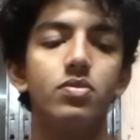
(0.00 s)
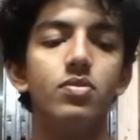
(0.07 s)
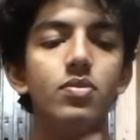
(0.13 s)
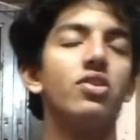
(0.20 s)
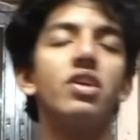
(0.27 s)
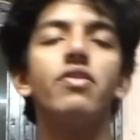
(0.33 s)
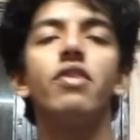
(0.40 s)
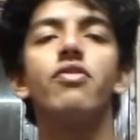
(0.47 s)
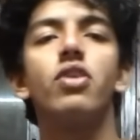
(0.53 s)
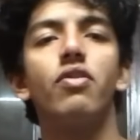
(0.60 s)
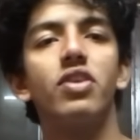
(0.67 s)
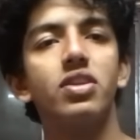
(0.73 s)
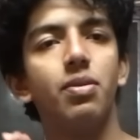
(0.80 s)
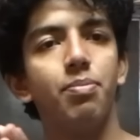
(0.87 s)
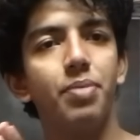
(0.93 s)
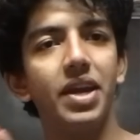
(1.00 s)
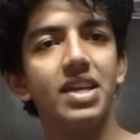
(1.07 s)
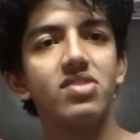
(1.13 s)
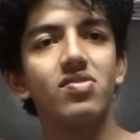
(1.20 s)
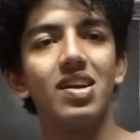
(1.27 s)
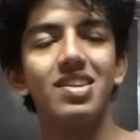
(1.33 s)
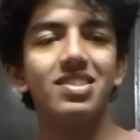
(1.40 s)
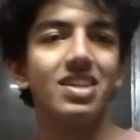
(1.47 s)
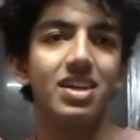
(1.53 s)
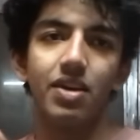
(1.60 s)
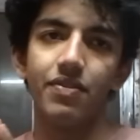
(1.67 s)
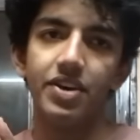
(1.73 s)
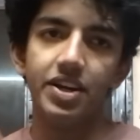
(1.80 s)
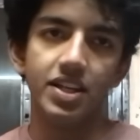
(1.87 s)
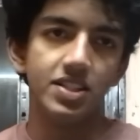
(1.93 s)
Now that we have covered the base strategy that
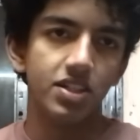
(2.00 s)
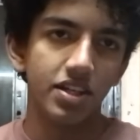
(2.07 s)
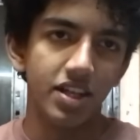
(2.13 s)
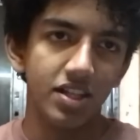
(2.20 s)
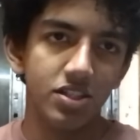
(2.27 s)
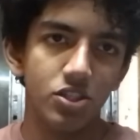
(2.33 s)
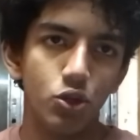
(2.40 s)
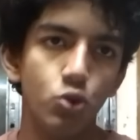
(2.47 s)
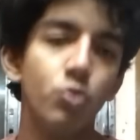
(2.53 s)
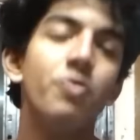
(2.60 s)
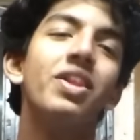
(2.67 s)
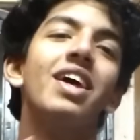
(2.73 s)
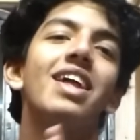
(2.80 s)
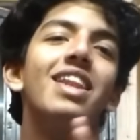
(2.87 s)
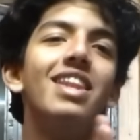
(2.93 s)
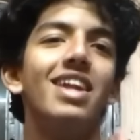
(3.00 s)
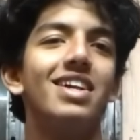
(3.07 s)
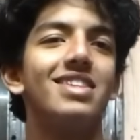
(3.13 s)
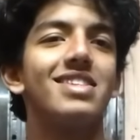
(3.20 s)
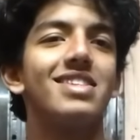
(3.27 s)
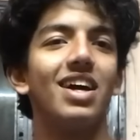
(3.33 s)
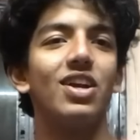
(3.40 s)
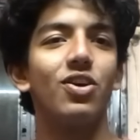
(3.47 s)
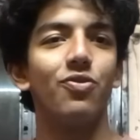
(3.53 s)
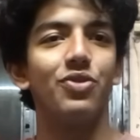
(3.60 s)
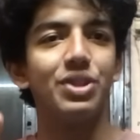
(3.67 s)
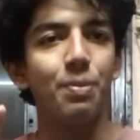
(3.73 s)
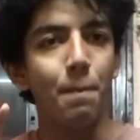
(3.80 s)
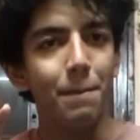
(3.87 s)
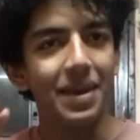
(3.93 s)
every teacher tells you, let's off with
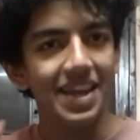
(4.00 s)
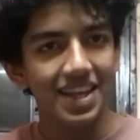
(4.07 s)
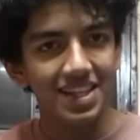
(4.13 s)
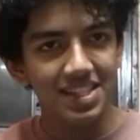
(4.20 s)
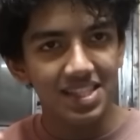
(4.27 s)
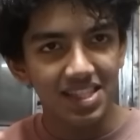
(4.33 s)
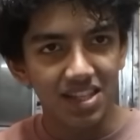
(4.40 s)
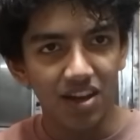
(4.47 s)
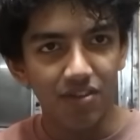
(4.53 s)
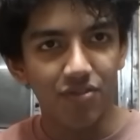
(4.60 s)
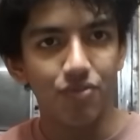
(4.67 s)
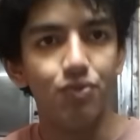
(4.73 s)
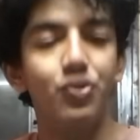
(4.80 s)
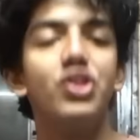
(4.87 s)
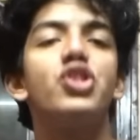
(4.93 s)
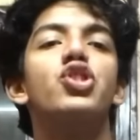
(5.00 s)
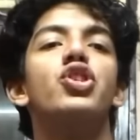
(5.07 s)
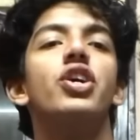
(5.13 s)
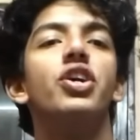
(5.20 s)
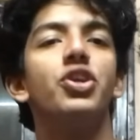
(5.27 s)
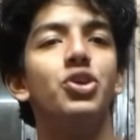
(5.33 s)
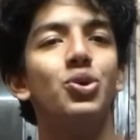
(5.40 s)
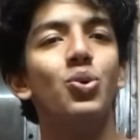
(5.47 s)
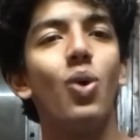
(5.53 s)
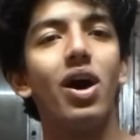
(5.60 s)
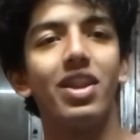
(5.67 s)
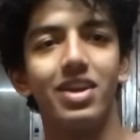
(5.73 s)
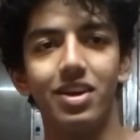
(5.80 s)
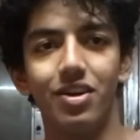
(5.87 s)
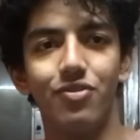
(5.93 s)
the main stuff which you are
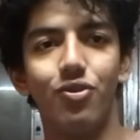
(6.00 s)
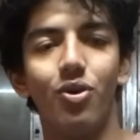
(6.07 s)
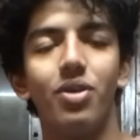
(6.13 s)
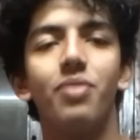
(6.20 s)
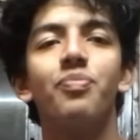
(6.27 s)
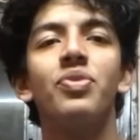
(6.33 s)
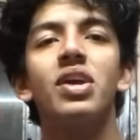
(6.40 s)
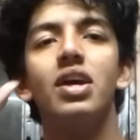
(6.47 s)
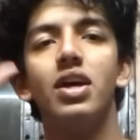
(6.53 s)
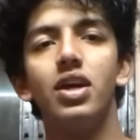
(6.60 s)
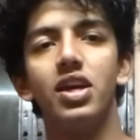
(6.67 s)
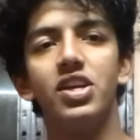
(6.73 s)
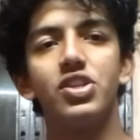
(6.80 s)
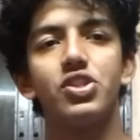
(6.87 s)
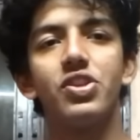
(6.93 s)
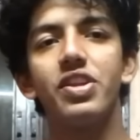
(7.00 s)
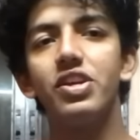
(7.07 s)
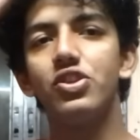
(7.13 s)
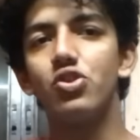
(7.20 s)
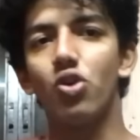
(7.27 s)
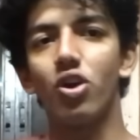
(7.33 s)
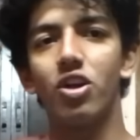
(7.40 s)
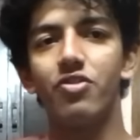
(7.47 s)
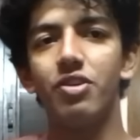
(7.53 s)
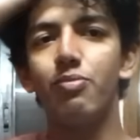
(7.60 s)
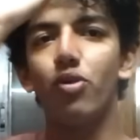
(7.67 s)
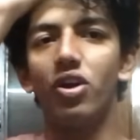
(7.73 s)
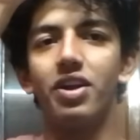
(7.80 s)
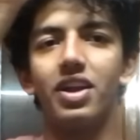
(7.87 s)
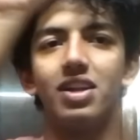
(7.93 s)
here for. History, geography,
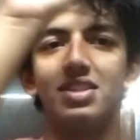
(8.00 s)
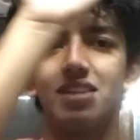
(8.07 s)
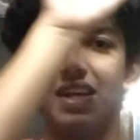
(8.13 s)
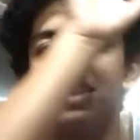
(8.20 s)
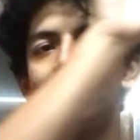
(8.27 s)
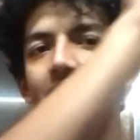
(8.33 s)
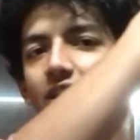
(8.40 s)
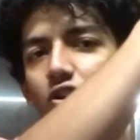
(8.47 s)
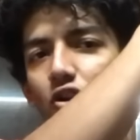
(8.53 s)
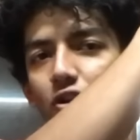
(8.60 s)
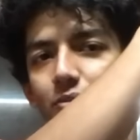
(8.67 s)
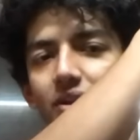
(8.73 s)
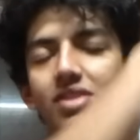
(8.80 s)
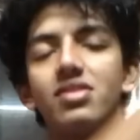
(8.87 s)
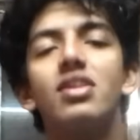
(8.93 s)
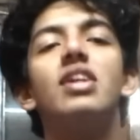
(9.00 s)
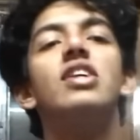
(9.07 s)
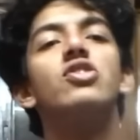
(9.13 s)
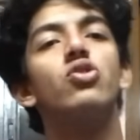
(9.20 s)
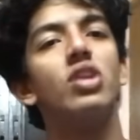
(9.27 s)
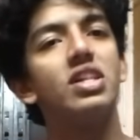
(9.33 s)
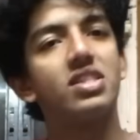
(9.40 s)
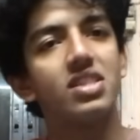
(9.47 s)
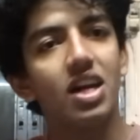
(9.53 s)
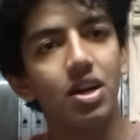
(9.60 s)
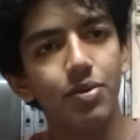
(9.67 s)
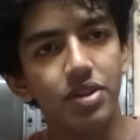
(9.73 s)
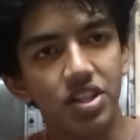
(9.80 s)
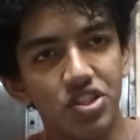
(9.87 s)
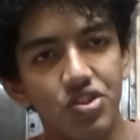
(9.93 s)
political science, and economics. So let's start
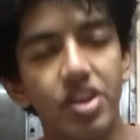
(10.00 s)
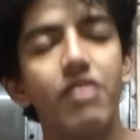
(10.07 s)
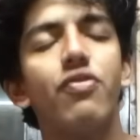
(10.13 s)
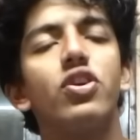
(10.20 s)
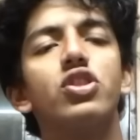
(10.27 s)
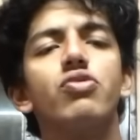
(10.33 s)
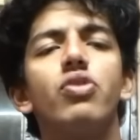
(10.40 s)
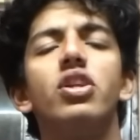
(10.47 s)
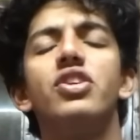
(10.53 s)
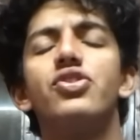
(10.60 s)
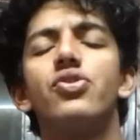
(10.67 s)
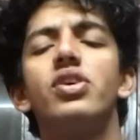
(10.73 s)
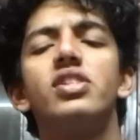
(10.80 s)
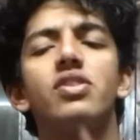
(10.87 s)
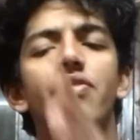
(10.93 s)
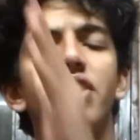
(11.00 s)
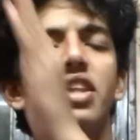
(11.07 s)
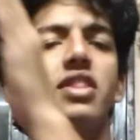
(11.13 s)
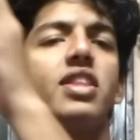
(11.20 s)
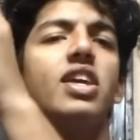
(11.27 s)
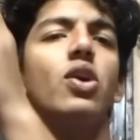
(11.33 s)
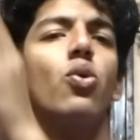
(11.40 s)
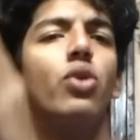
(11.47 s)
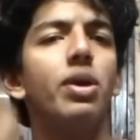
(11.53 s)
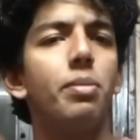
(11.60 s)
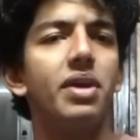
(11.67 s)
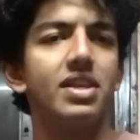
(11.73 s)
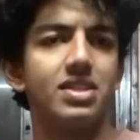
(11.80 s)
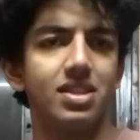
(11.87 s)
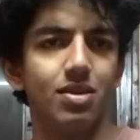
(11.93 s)
with history. First of all, history is a very
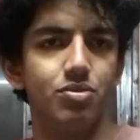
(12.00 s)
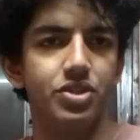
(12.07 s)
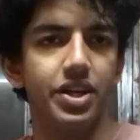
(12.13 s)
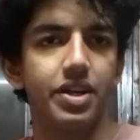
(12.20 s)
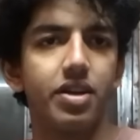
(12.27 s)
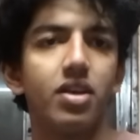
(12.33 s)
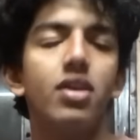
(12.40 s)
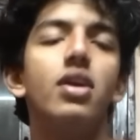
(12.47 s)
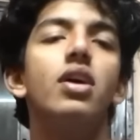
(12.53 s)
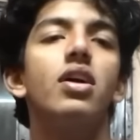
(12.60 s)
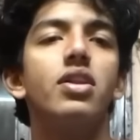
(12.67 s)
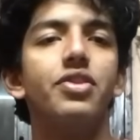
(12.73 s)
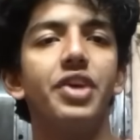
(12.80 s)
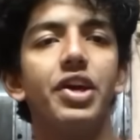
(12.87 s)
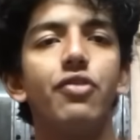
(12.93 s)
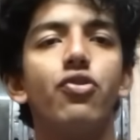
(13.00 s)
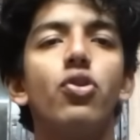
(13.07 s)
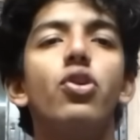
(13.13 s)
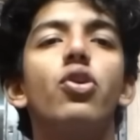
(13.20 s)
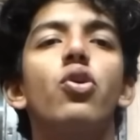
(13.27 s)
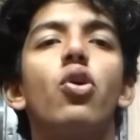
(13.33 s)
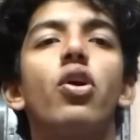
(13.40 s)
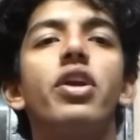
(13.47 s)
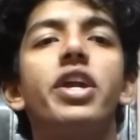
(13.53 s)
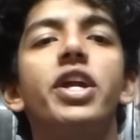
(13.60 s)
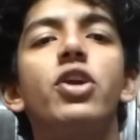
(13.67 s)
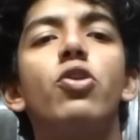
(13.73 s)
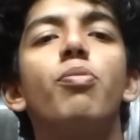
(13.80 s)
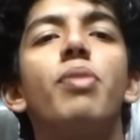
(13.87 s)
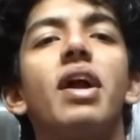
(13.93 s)
theory-based subject. Therefore, you do not need
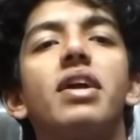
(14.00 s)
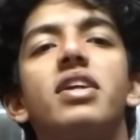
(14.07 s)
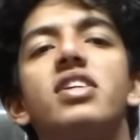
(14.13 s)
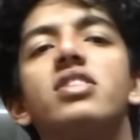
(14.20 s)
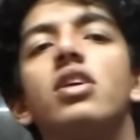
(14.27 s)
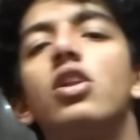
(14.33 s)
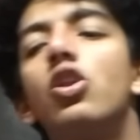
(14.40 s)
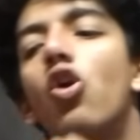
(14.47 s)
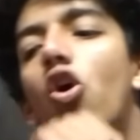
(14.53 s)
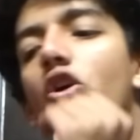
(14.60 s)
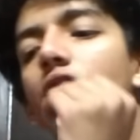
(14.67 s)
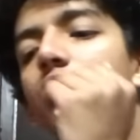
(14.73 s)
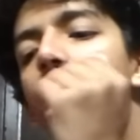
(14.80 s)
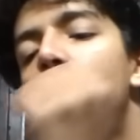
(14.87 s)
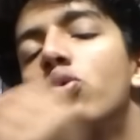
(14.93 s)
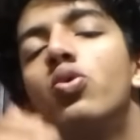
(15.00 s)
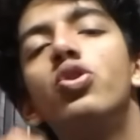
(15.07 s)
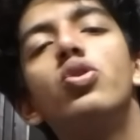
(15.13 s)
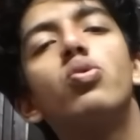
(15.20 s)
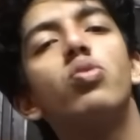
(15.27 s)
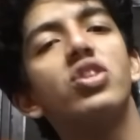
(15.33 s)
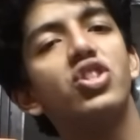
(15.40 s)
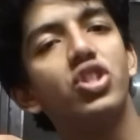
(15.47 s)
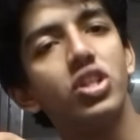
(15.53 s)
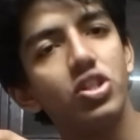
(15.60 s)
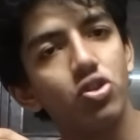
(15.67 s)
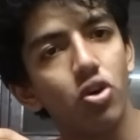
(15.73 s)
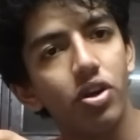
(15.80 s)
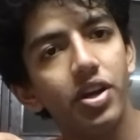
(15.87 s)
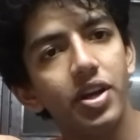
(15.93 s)
to practice a lot of new questions
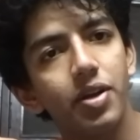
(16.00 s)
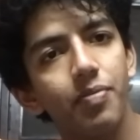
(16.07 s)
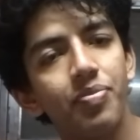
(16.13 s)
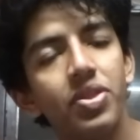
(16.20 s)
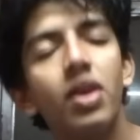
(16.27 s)
on it.